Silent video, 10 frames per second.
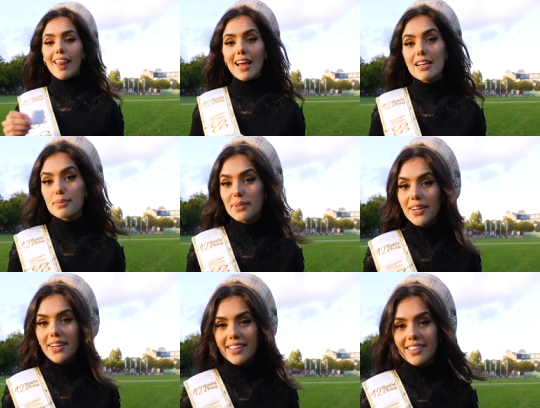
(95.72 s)
And last but
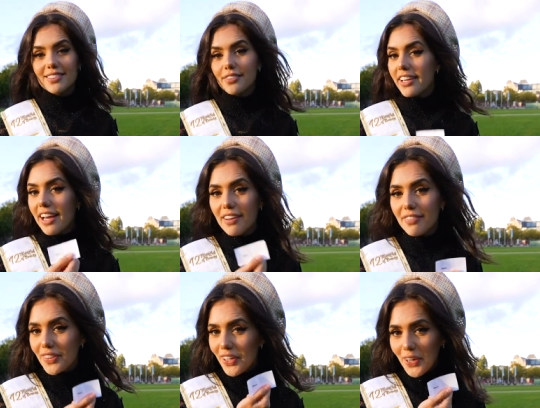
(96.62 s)
not least, we have
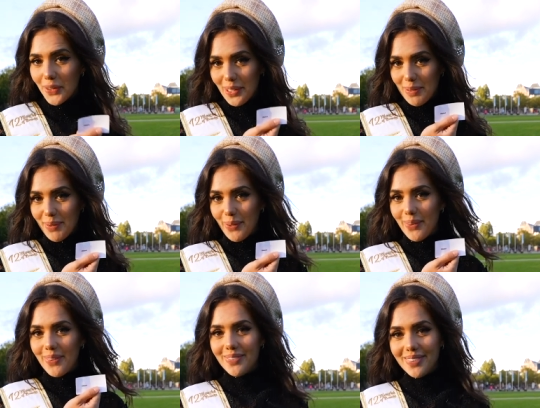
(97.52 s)
the oliebol.